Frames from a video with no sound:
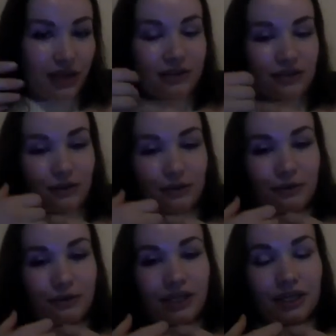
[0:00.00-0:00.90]

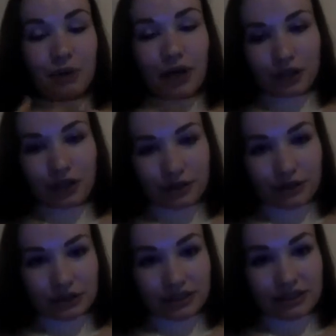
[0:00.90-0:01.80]
So in my
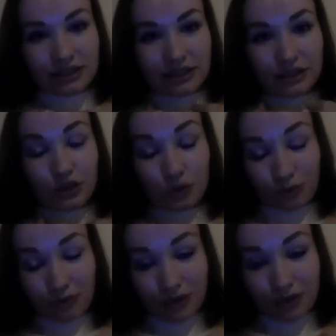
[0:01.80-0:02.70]
current job,
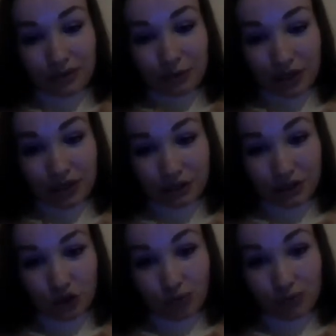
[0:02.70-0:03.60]
in my
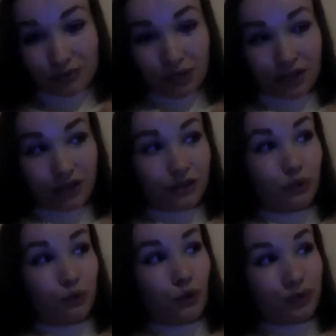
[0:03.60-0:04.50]
current
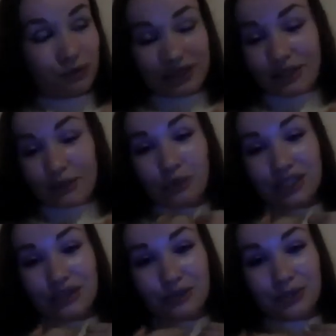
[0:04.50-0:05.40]
workplace, we